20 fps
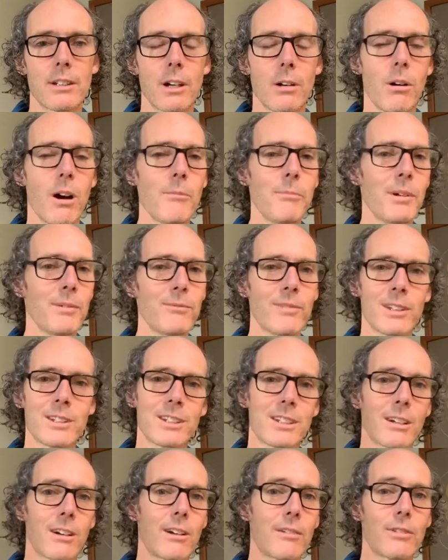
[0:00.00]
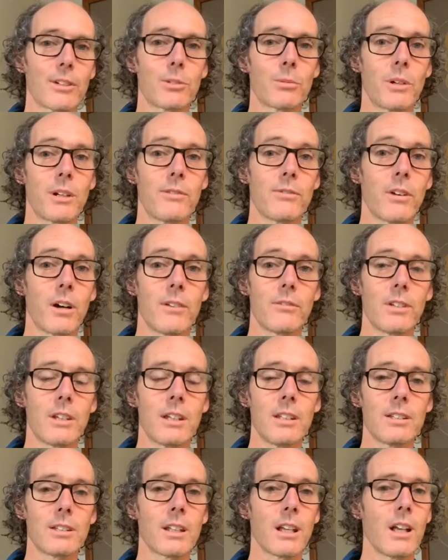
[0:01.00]
You know, I've been vegetarian for 25
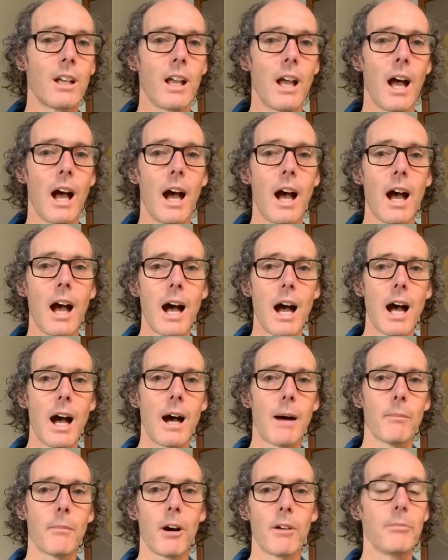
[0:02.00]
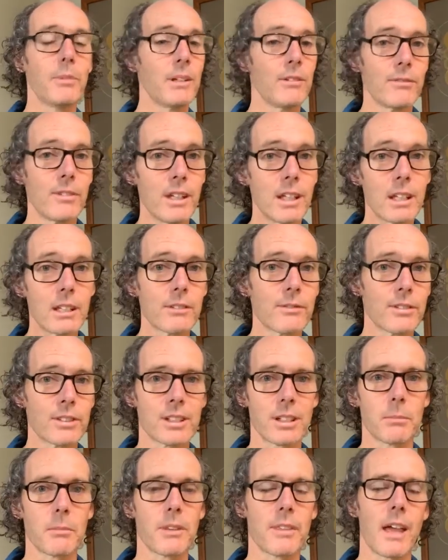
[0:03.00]
years. I've been vegan for
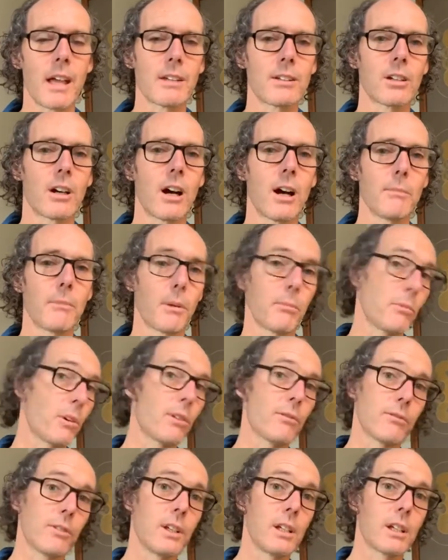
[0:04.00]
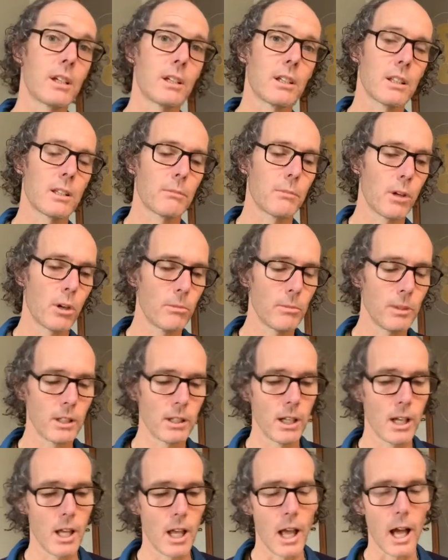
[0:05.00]
some of that time. I'm not vegan at the moment.